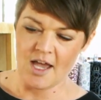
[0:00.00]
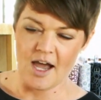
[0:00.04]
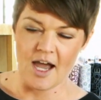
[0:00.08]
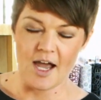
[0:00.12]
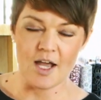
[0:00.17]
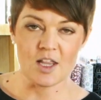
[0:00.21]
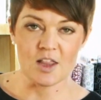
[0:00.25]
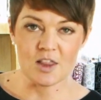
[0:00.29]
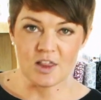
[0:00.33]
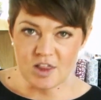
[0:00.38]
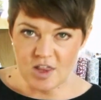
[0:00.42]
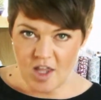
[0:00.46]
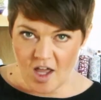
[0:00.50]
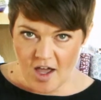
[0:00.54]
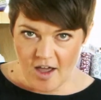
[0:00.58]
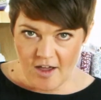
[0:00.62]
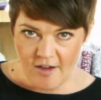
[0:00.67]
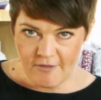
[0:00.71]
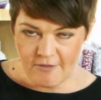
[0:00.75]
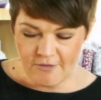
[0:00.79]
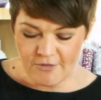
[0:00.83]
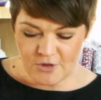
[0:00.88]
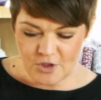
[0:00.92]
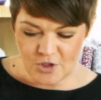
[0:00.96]
I
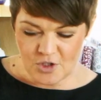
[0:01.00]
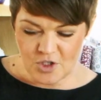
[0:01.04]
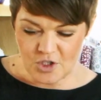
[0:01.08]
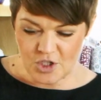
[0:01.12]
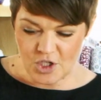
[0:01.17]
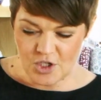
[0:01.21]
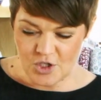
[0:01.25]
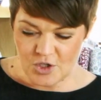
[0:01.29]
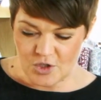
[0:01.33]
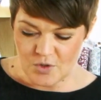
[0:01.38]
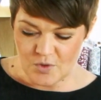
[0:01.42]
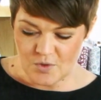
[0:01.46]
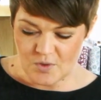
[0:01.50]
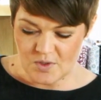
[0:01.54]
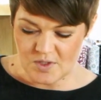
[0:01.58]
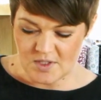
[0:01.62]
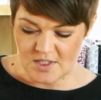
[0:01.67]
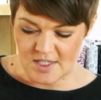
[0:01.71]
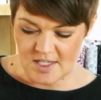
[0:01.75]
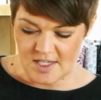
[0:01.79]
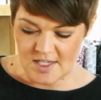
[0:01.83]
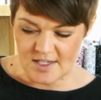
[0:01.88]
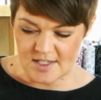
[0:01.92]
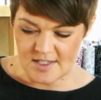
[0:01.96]
love to use
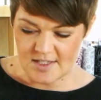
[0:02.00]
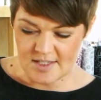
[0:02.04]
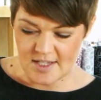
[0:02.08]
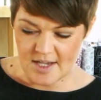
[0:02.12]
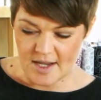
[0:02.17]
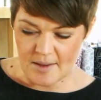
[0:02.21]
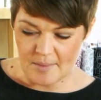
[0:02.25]
these